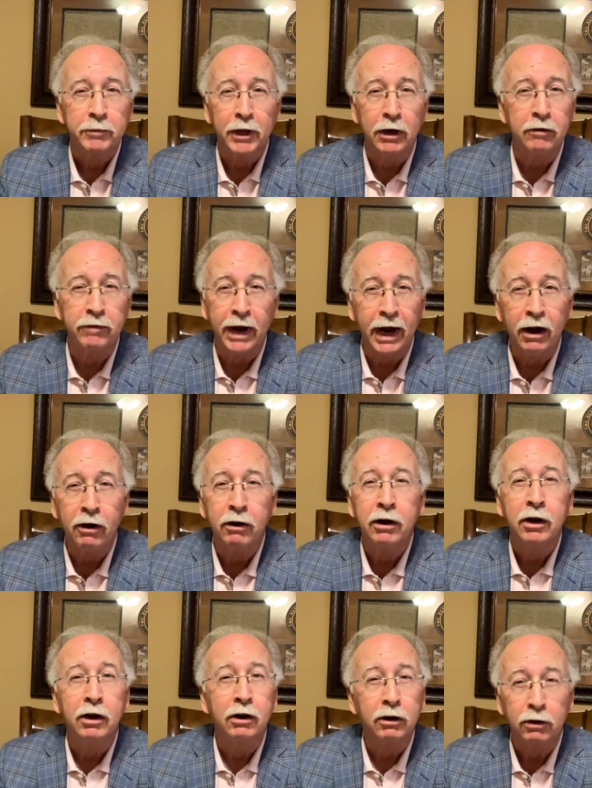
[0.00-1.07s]
of our
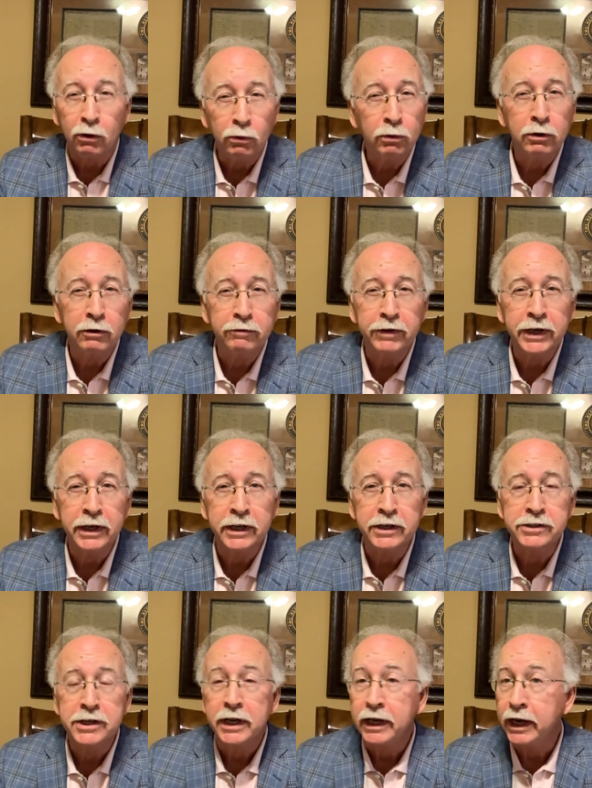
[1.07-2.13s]
local
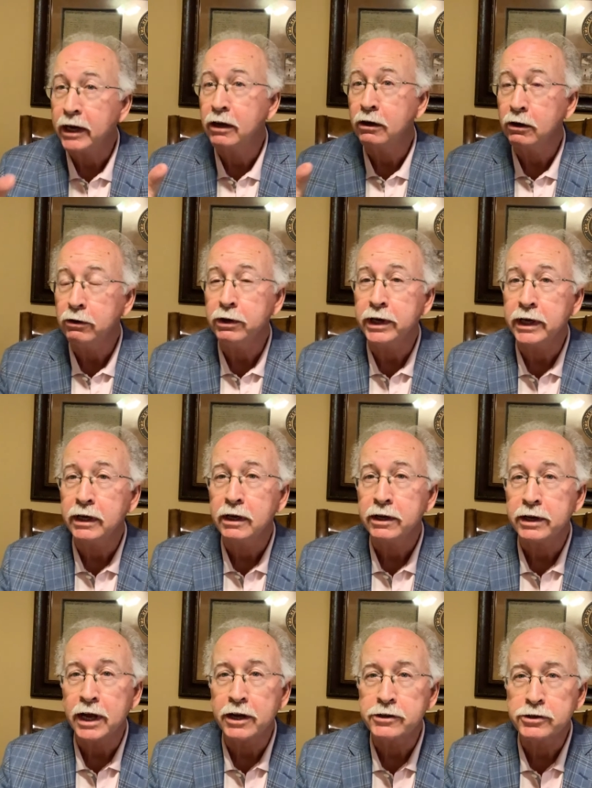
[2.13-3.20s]
affiliates, including
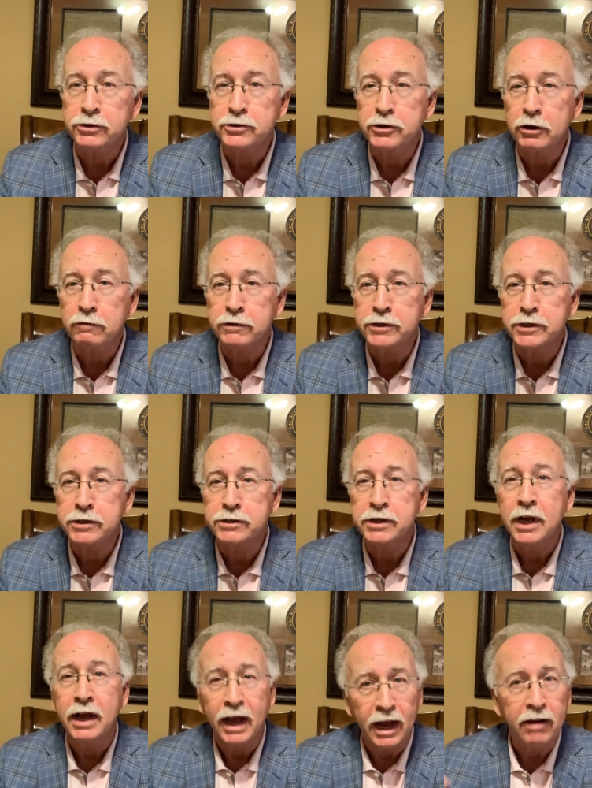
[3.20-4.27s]
national services,
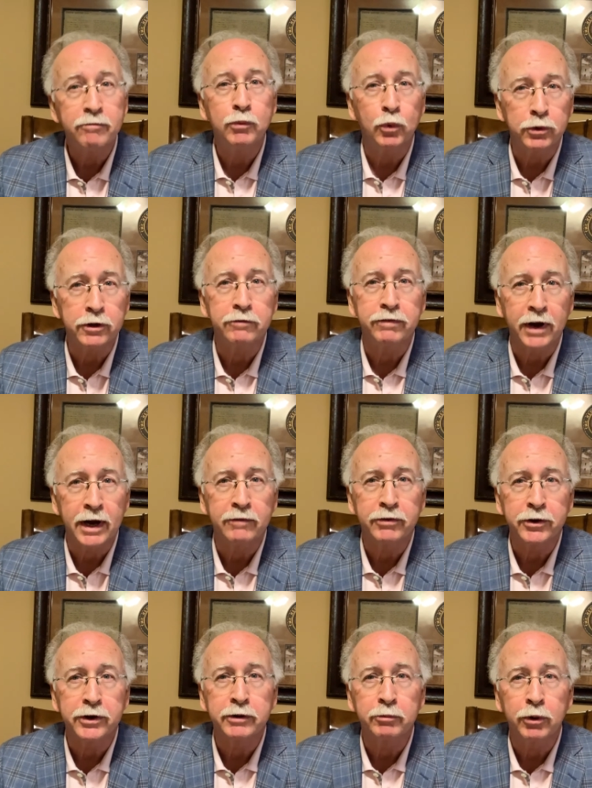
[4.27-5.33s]
have more than
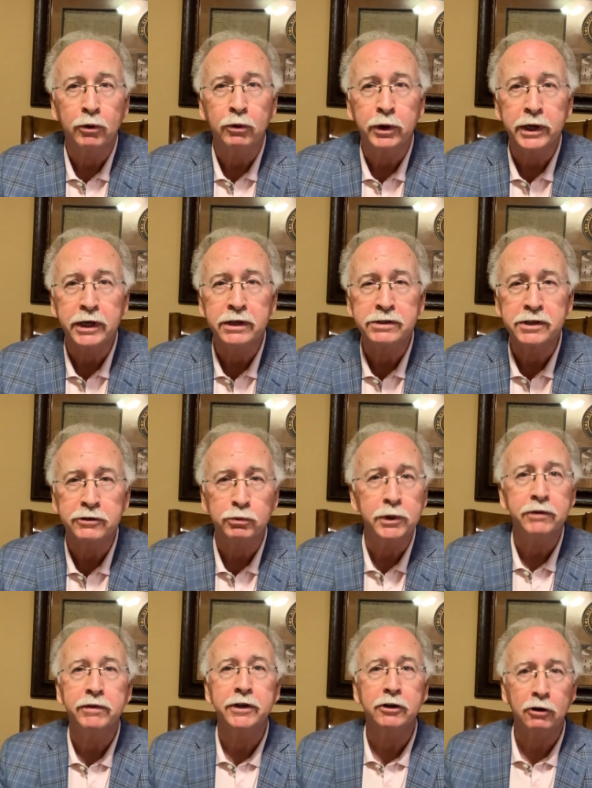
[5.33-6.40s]
500 employees as
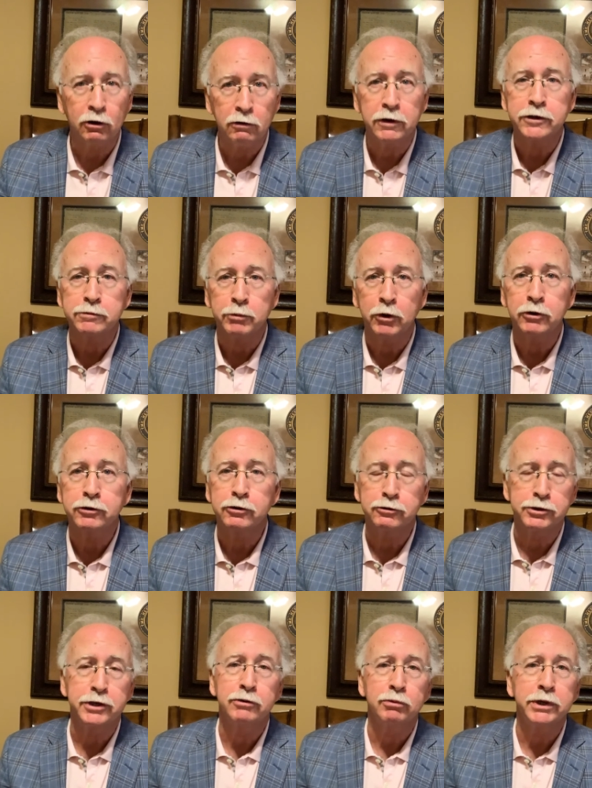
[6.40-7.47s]
we've encouraged
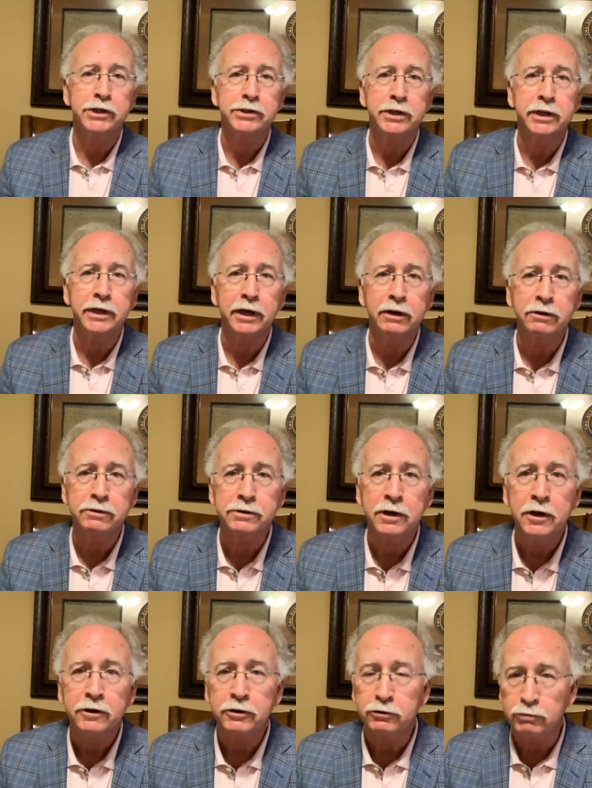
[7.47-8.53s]
mergers in recent years
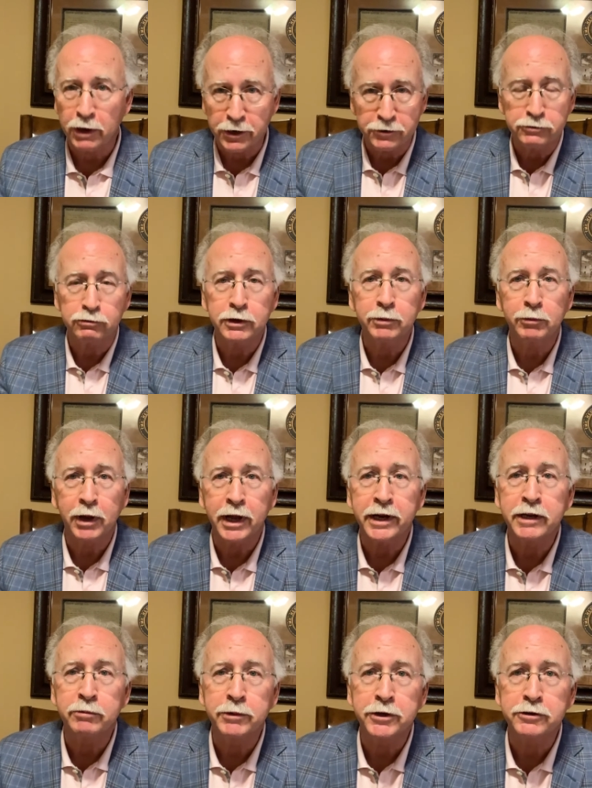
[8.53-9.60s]
to try to streamline
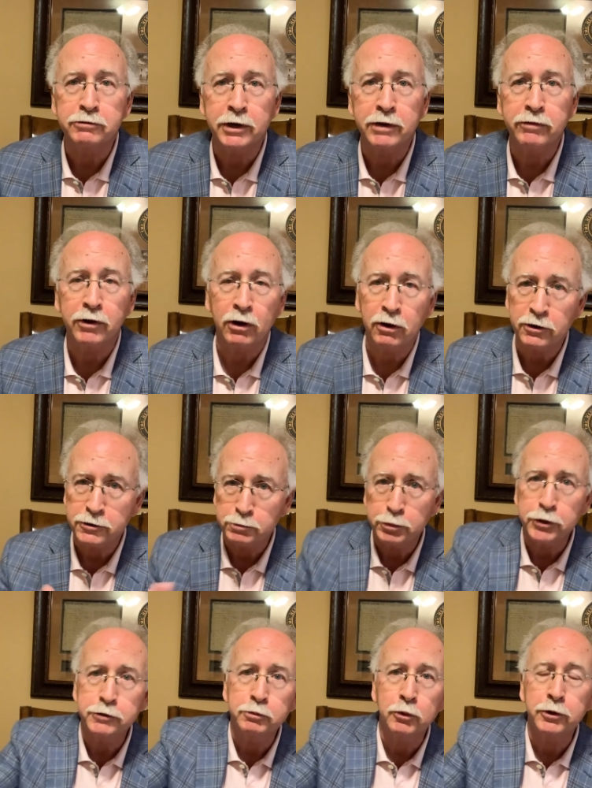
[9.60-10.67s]
administrative costs,
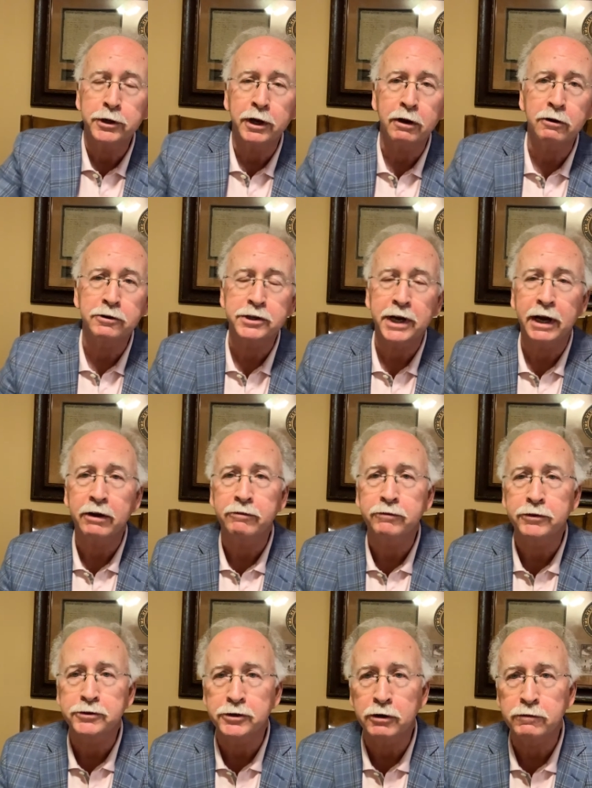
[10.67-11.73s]
push more dollars out
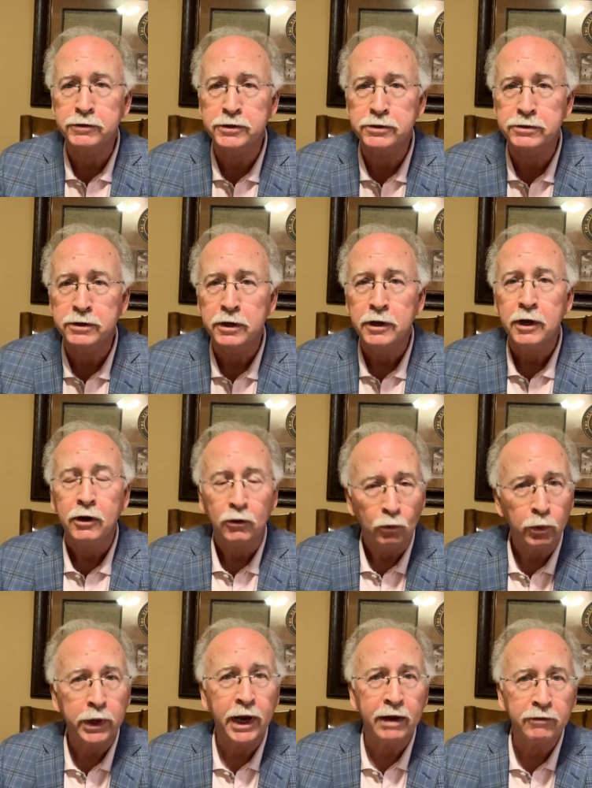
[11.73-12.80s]
for services.
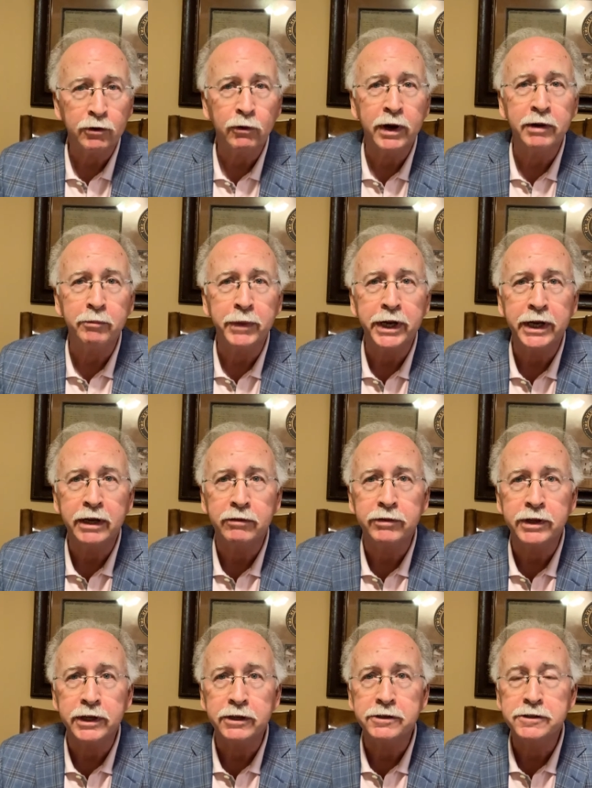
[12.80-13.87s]
We have a great many of
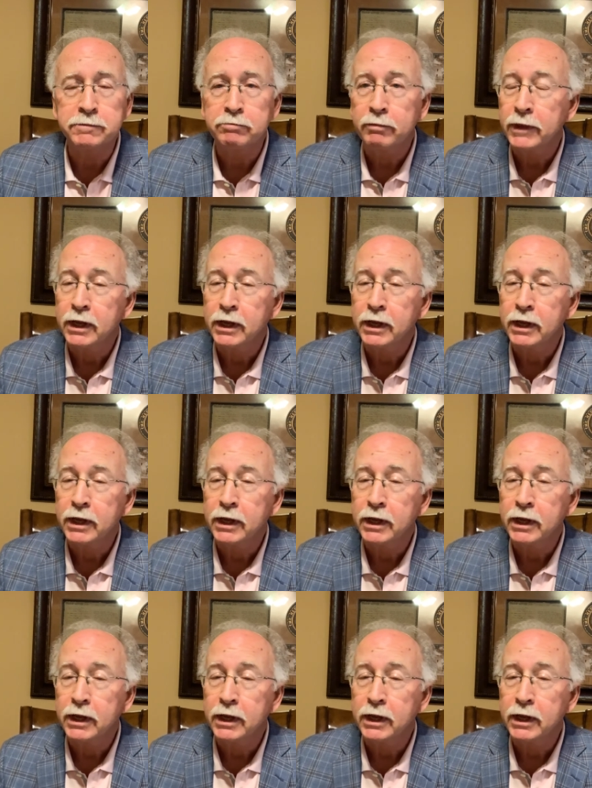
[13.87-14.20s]
these